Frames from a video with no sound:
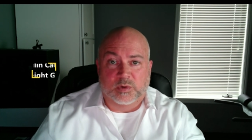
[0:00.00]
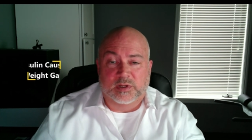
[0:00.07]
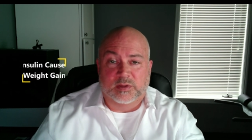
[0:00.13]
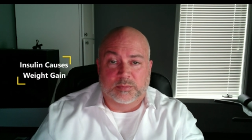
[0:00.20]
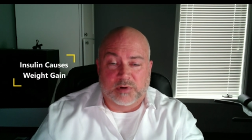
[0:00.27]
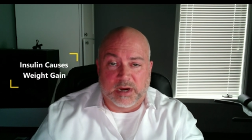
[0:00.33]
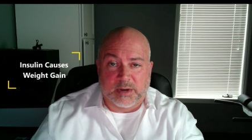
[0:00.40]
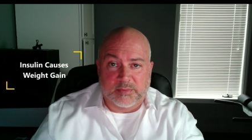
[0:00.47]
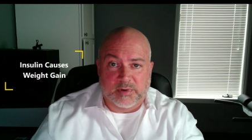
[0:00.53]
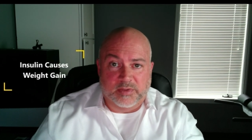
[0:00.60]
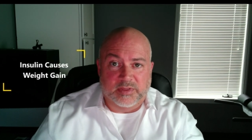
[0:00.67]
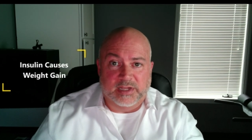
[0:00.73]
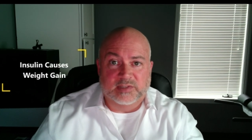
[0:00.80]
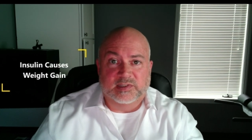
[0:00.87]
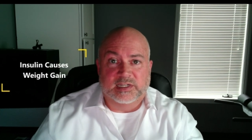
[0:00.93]
One of the primary
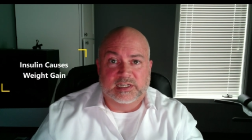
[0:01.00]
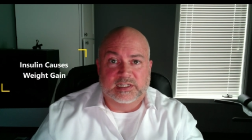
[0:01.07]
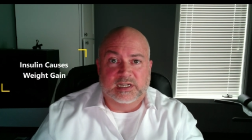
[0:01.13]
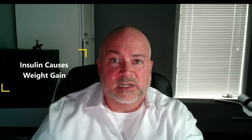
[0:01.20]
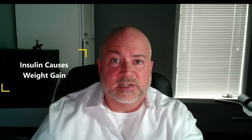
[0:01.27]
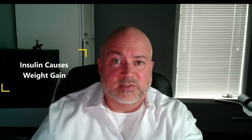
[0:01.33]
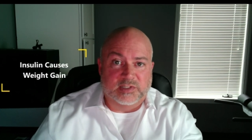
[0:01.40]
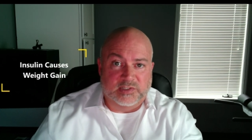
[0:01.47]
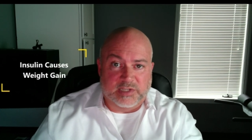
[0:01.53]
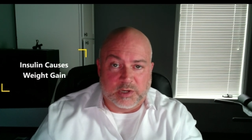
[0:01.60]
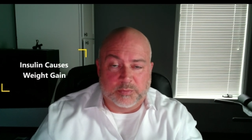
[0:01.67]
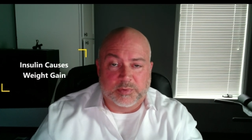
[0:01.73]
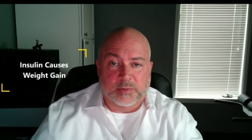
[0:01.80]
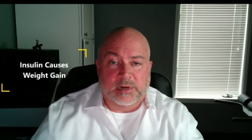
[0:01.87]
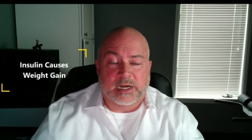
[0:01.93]
things that it does is
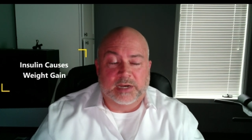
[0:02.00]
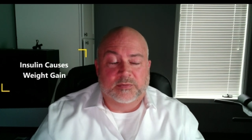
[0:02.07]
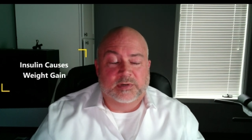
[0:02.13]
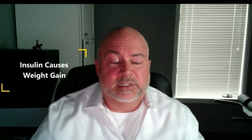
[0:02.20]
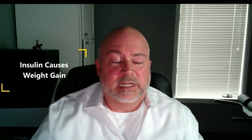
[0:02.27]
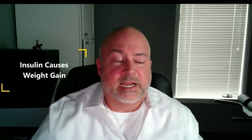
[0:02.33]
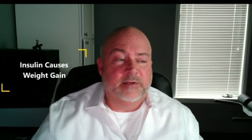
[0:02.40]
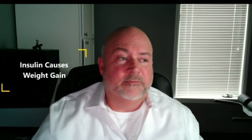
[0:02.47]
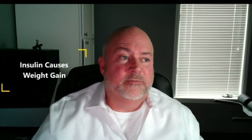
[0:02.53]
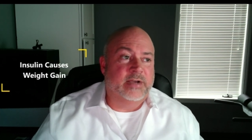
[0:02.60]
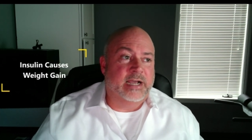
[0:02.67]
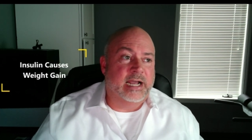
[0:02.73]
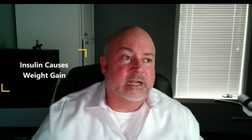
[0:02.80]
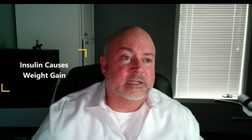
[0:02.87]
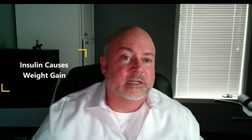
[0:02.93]
help your body retain
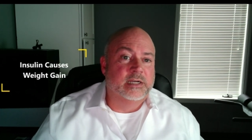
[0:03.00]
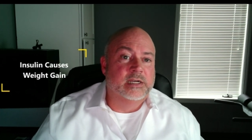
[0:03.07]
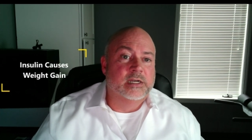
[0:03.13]
fat.